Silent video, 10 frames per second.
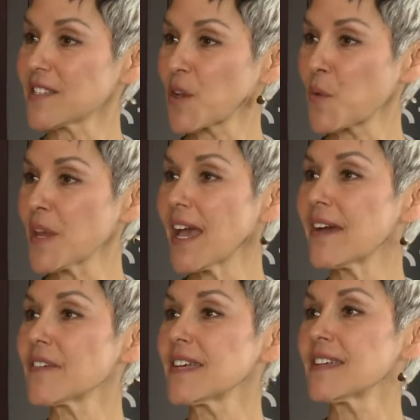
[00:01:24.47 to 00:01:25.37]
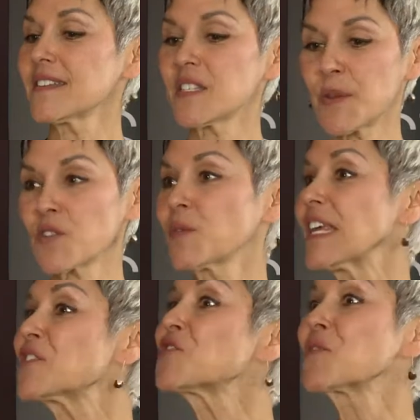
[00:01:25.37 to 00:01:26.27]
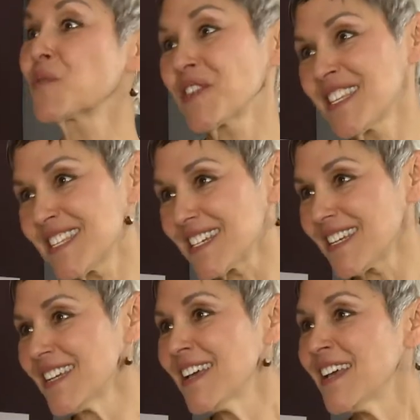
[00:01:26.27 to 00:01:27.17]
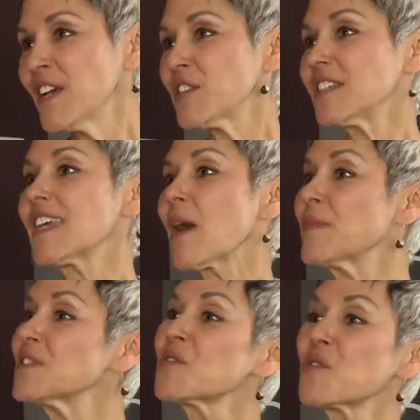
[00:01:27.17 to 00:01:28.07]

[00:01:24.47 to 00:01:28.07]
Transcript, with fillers: So we have right. a special relationship yeah, right. with the city so to tap into